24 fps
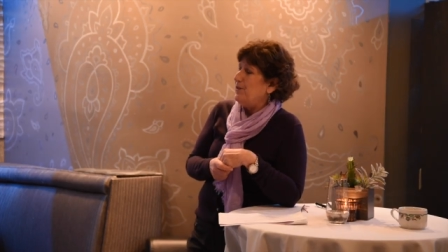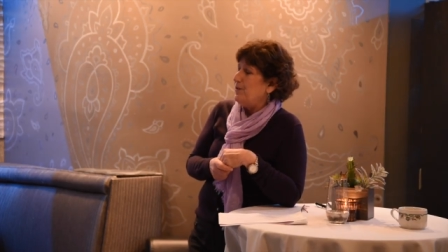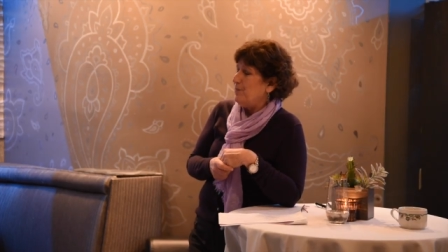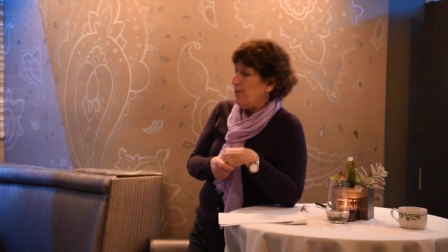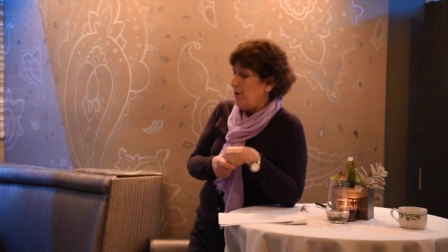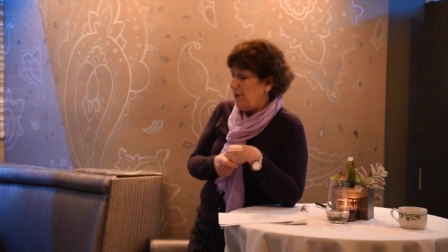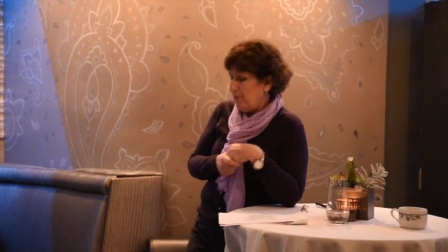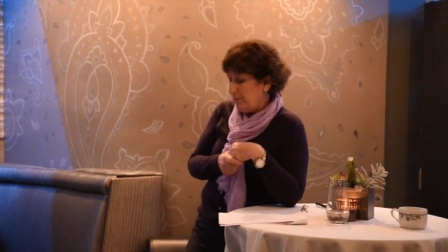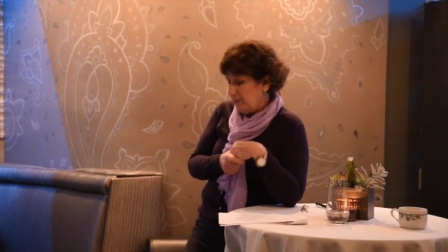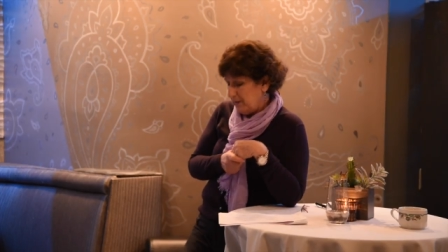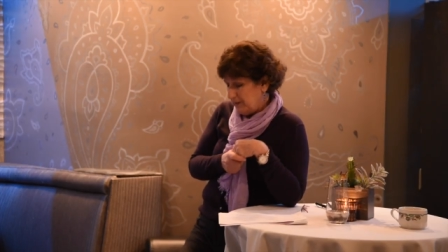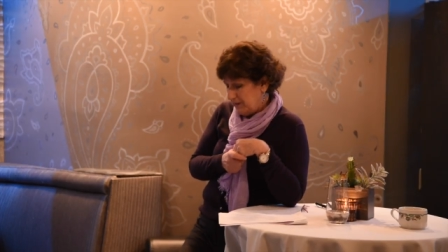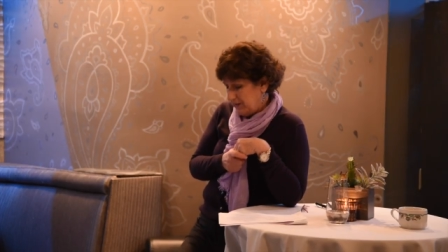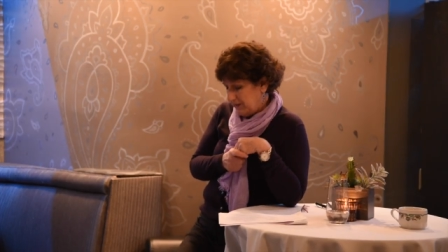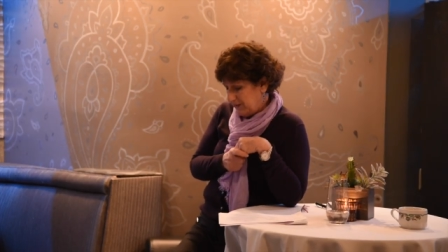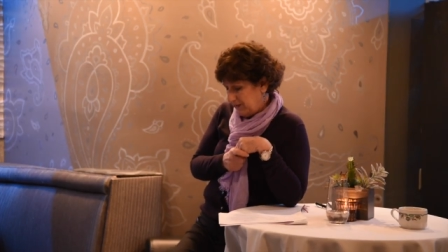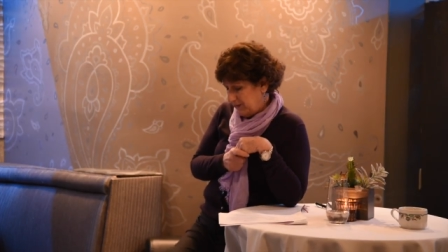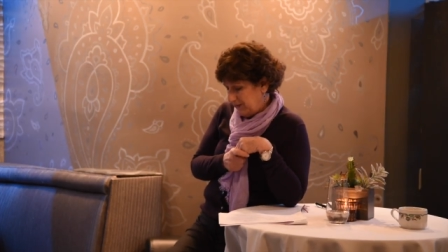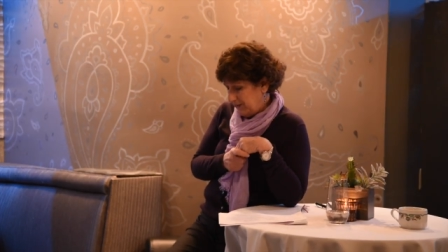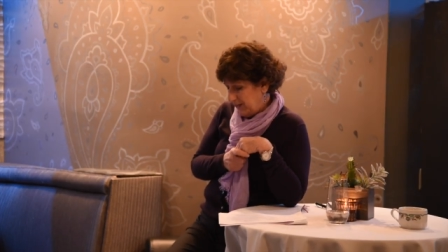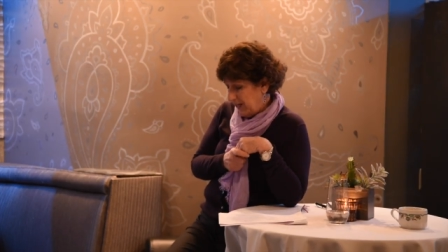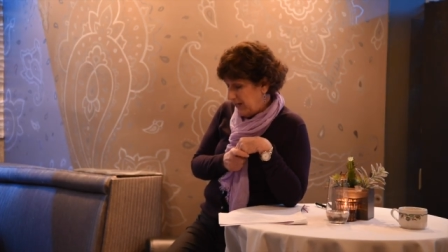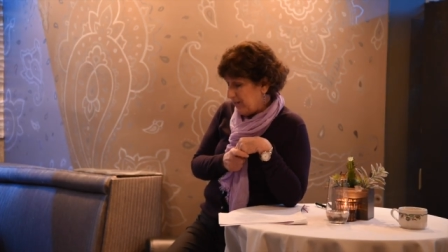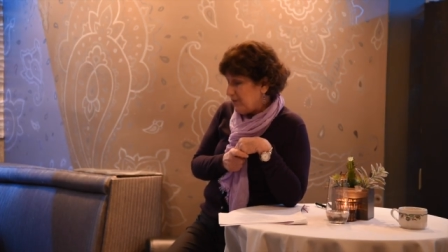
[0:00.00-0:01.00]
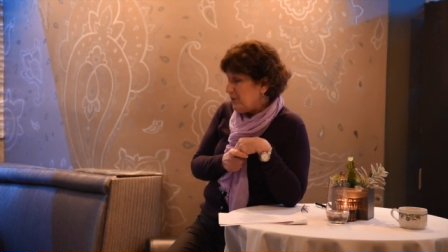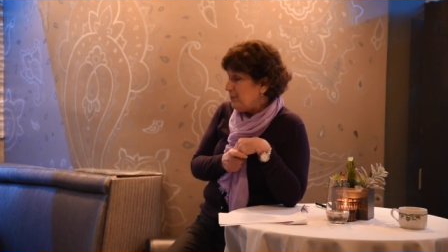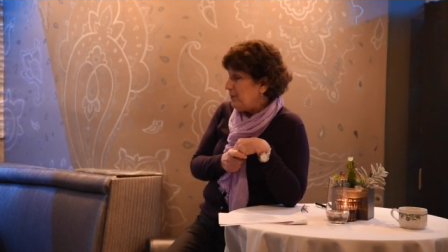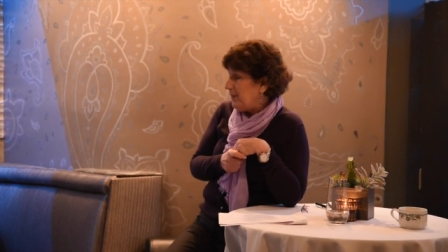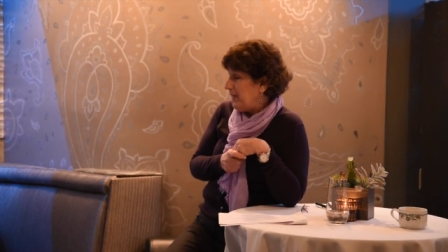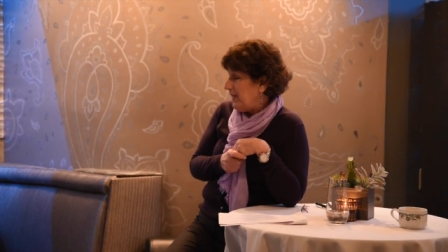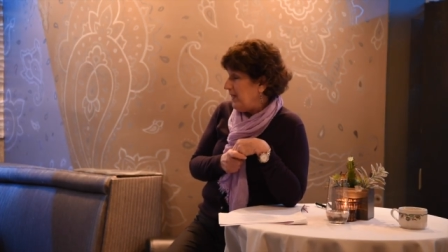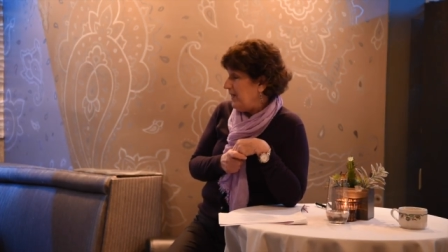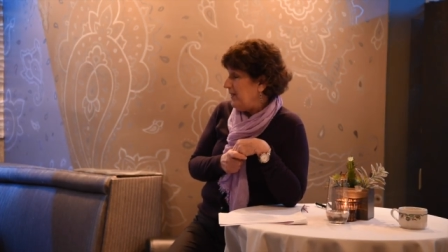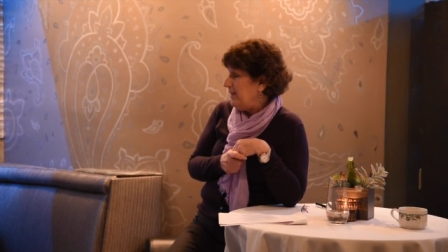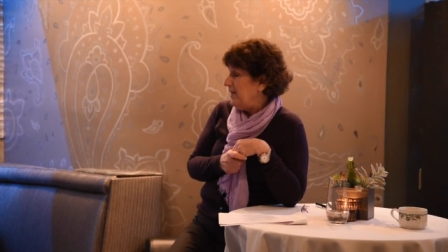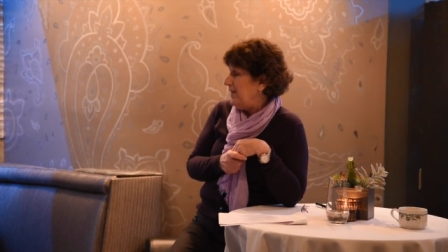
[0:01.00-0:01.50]
small business
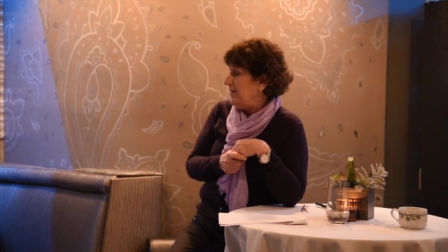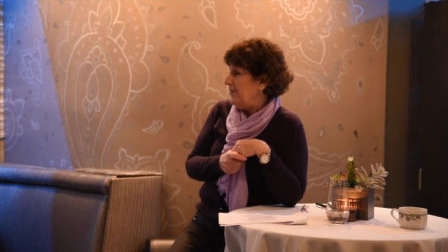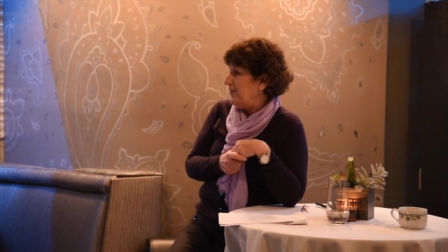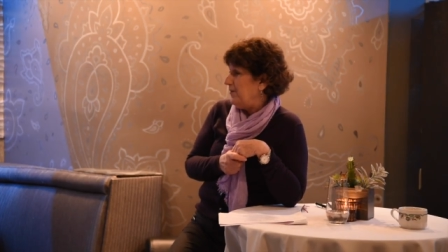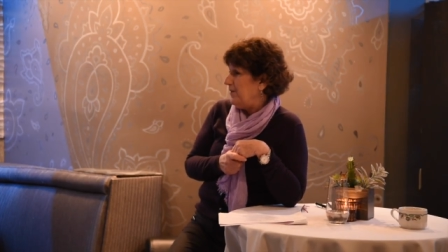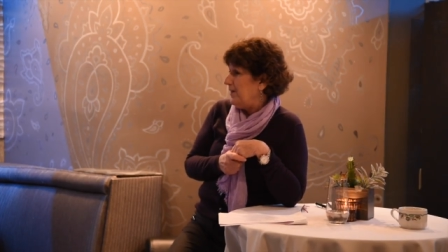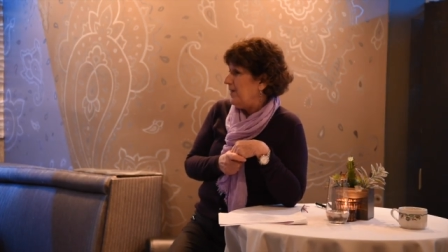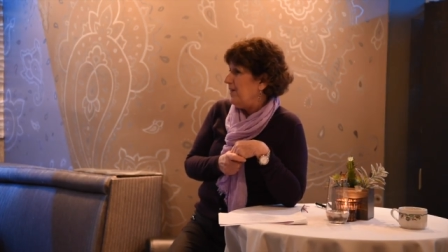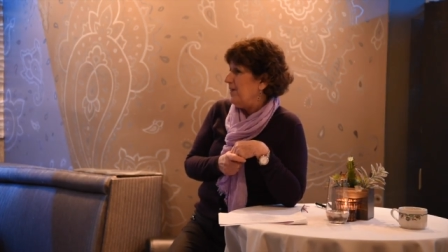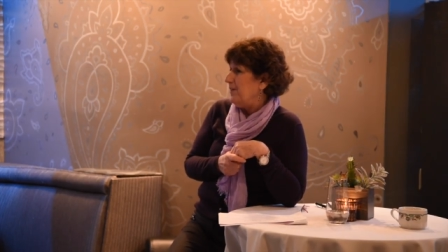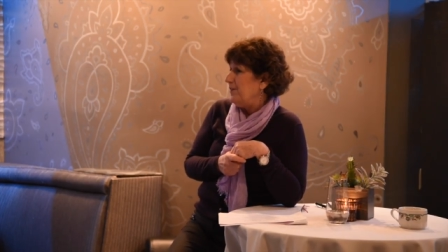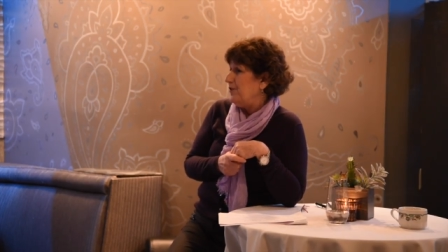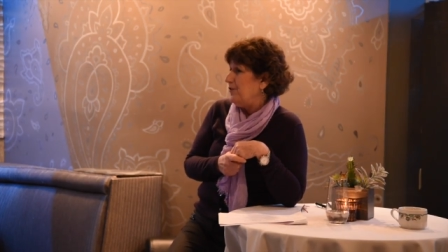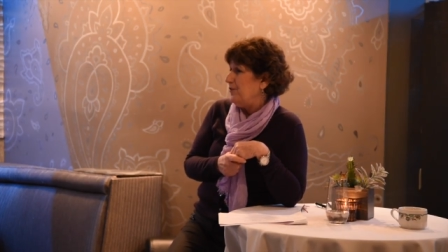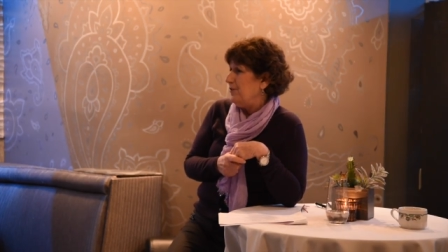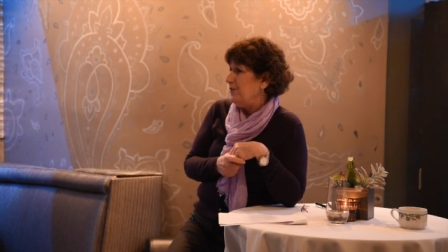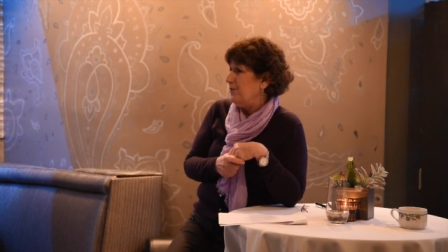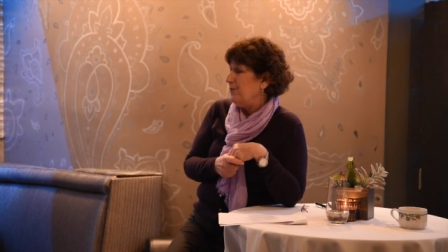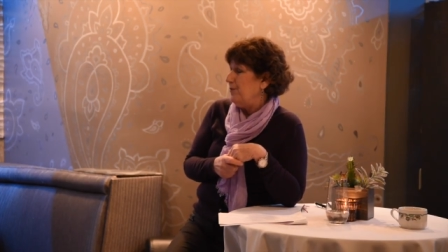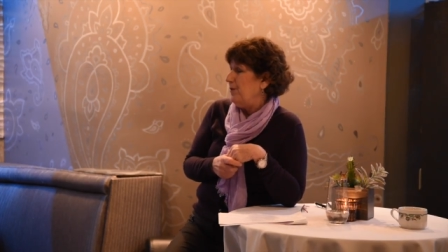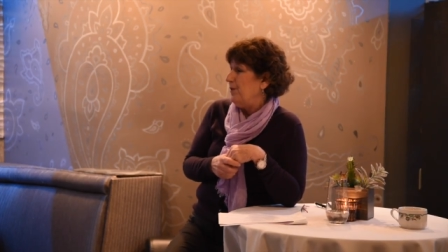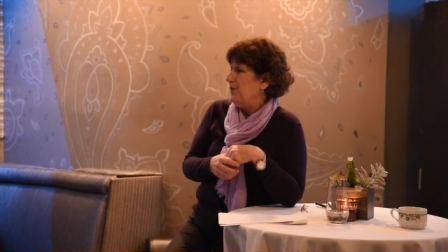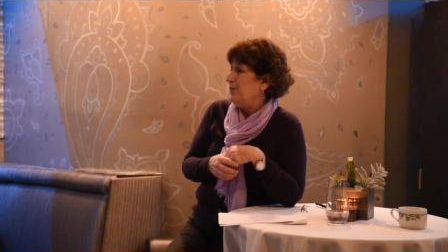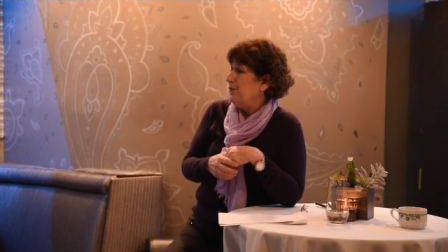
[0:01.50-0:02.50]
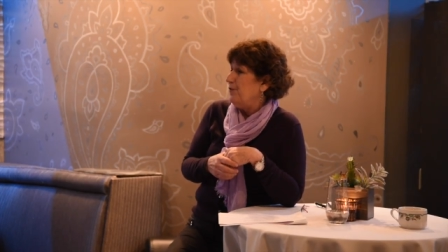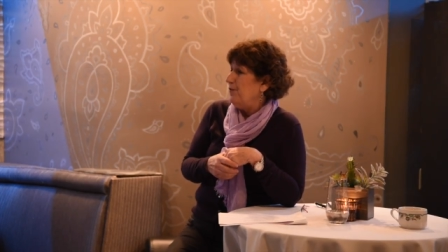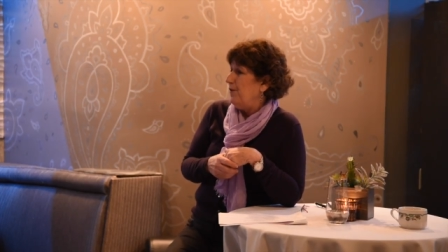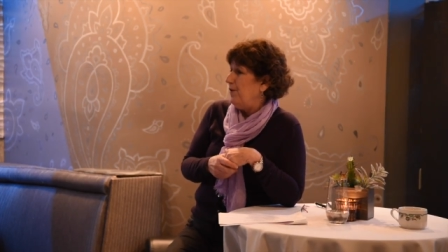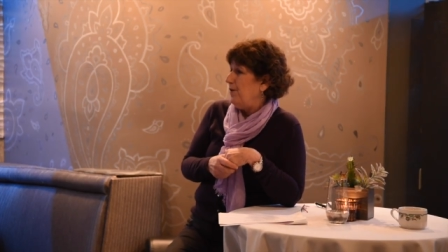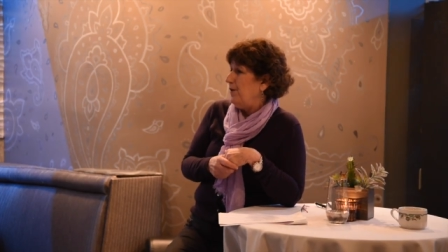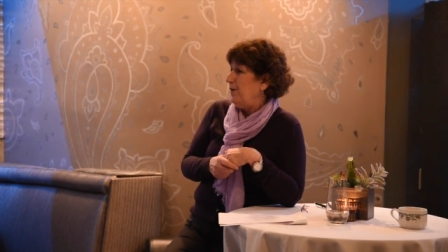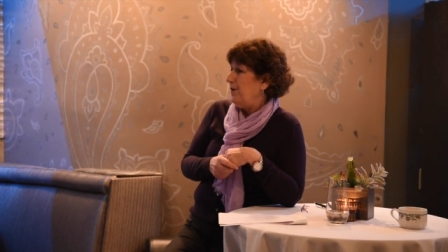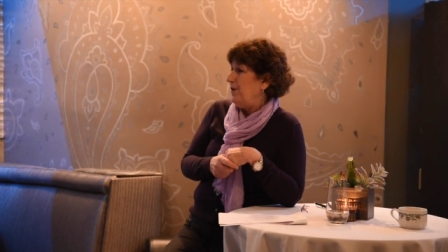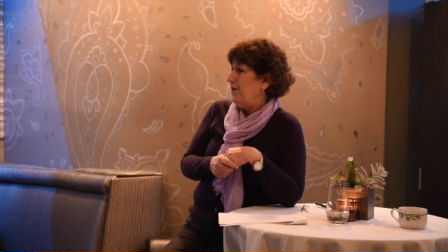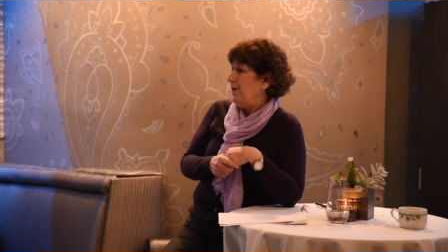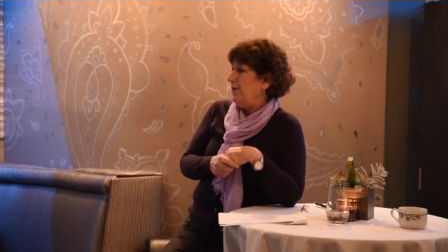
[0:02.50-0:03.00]
SBA lender in the country is Wells
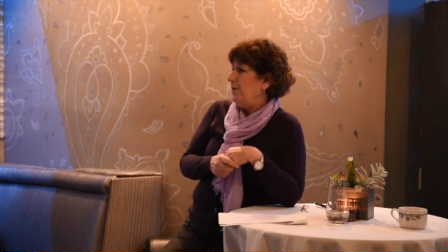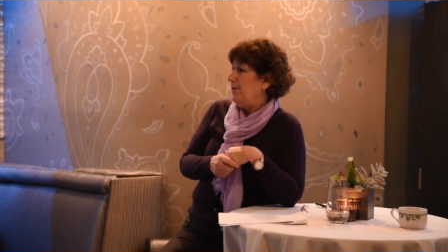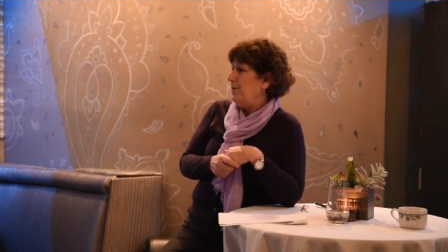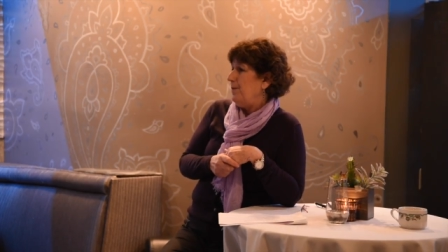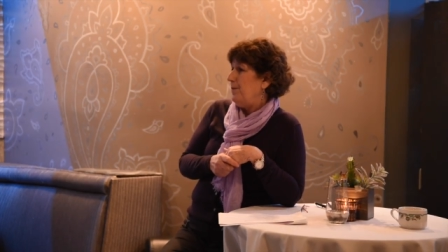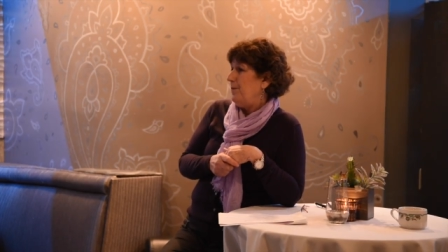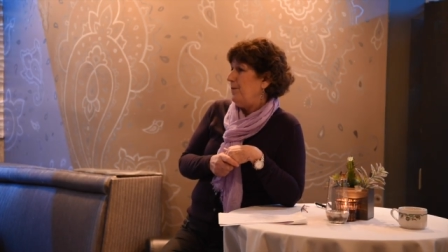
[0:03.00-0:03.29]
Fargo.